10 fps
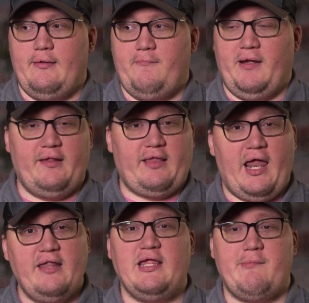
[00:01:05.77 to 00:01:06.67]
Because the
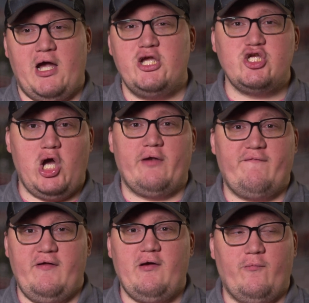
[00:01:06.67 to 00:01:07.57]
last time I shot
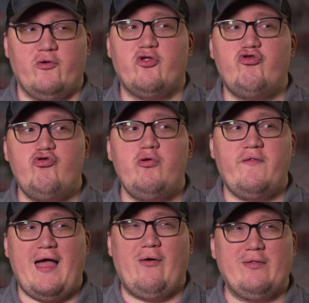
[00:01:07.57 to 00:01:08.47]
film was
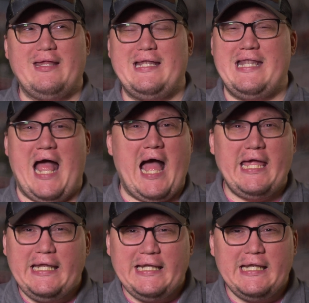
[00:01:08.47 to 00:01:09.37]

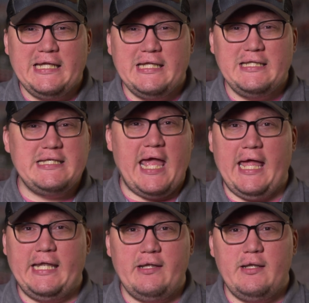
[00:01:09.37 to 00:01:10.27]
2009,
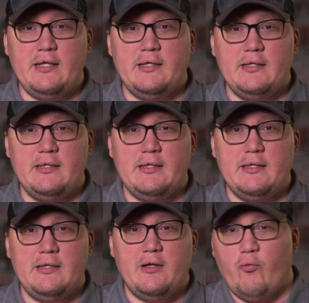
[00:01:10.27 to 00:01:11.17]
10,
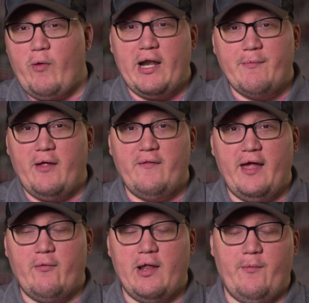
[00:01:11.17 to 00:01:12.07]
right around
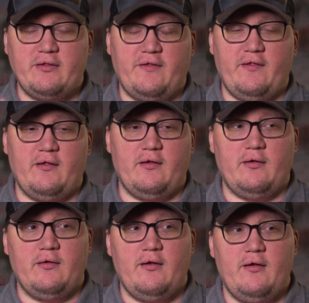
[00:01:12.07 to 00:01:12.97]
there when I went to
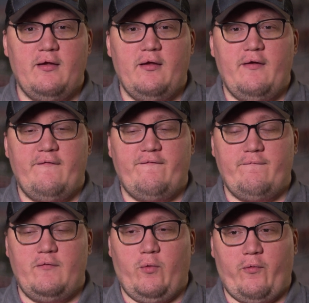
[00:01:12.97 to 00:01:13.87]
the
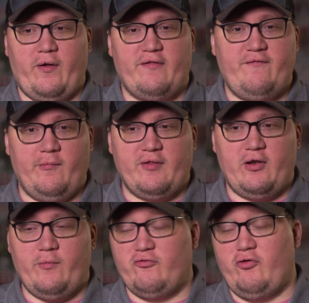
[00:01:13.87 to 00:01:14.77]
Northwest Film
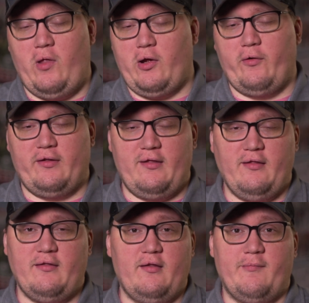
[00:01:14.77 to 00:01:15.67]
Center, which no longer
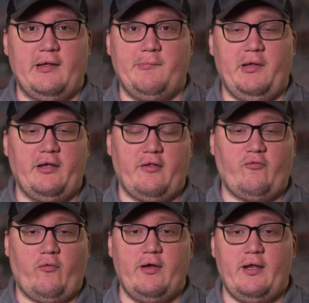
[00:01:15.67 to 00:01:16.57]
exists and has been completely
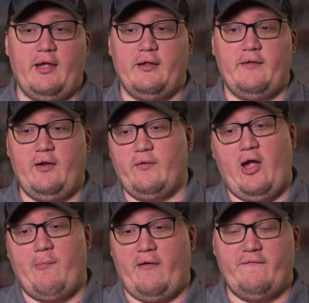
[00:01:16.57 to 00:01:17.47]
destroyed, and they don't
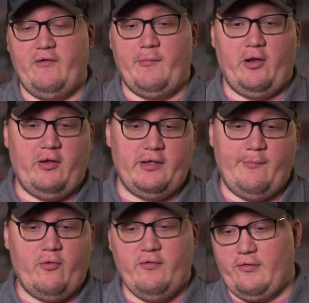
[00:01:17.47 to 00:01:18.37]
care about film at all
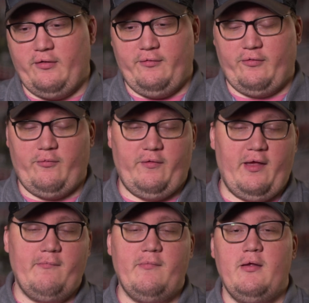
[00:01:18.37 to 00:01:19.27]
anymore, so screw
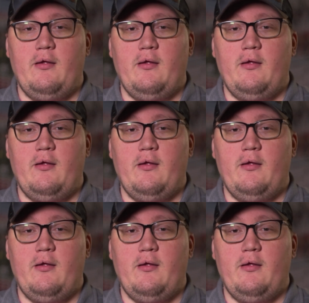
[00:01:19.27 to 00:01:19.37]
them.